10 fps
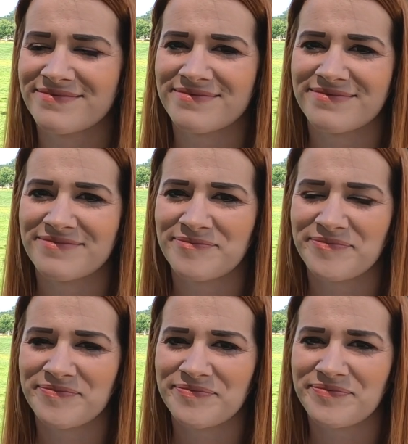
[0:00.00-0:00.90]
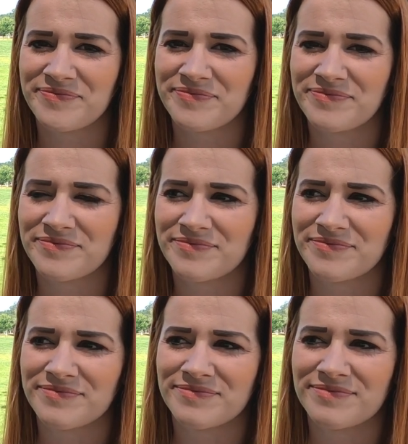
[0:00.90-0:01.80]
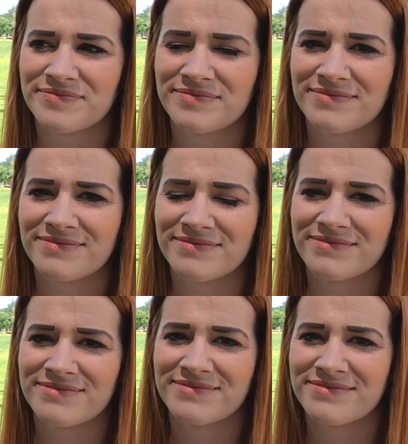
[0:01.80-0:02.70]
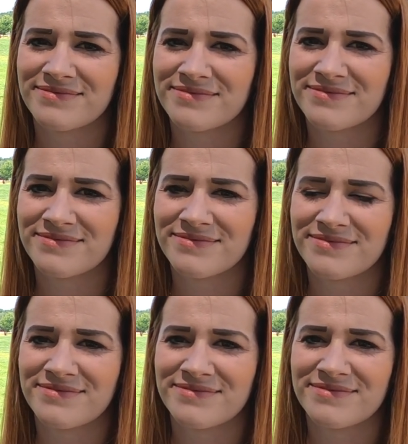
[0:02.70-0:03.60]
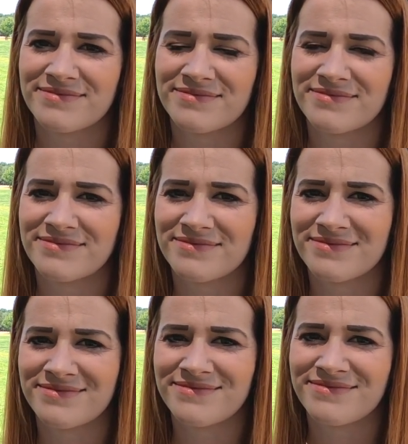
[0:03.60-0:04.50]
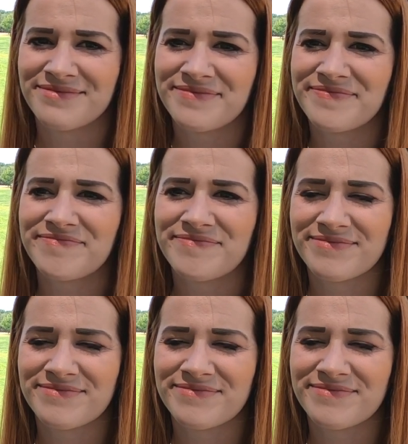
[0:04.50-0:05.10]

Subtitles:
No words are spoken by the person on screen.